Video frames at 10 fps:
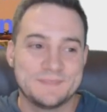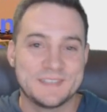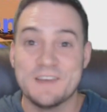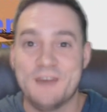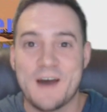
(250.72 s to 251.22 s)

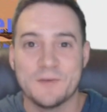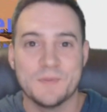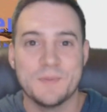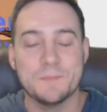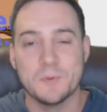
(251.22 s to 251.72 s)
sniff out
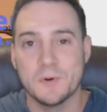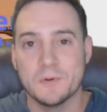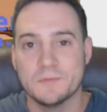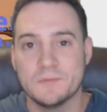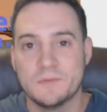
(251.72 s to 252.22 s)
the
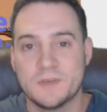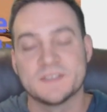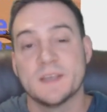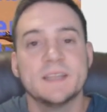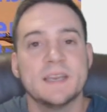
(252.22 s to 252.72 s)
people
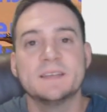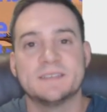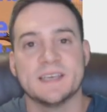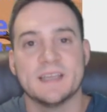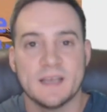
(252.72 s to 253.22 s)
because it
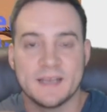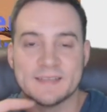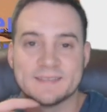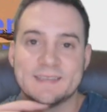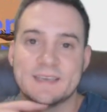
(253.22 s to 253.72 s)
is
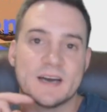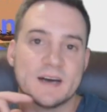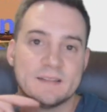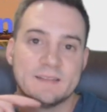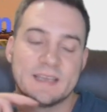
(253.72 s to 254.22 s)
against the
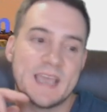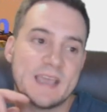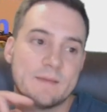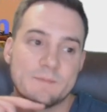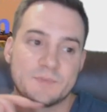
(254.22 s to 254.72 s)
uh, the
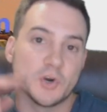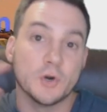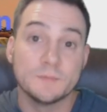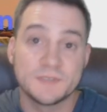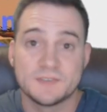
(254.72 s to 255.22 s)
game
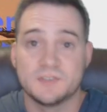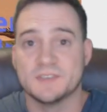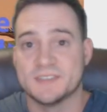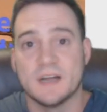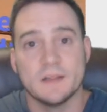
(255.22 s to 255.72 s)
terms
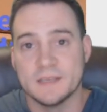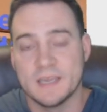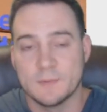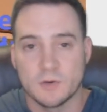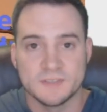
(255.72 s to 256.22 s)
to sell
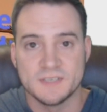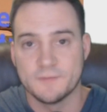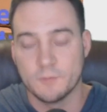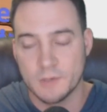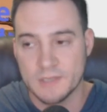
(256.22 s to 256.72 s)
in-game currency
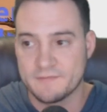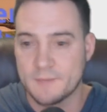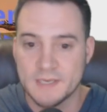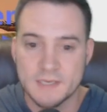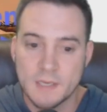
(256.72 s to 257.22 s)
for real life
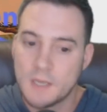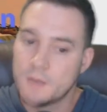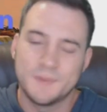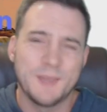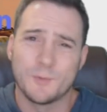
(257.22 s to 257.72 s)
money,
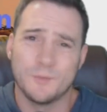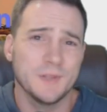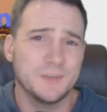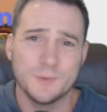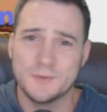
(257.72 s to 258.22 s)
but they weren't
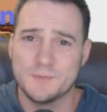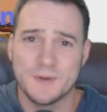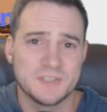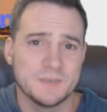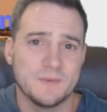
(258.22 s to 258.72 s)
really doing too
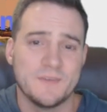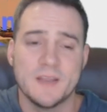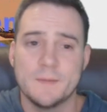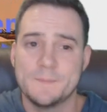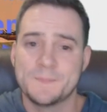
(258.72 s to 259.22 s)
much to prevent
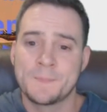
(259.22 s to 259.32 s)
it.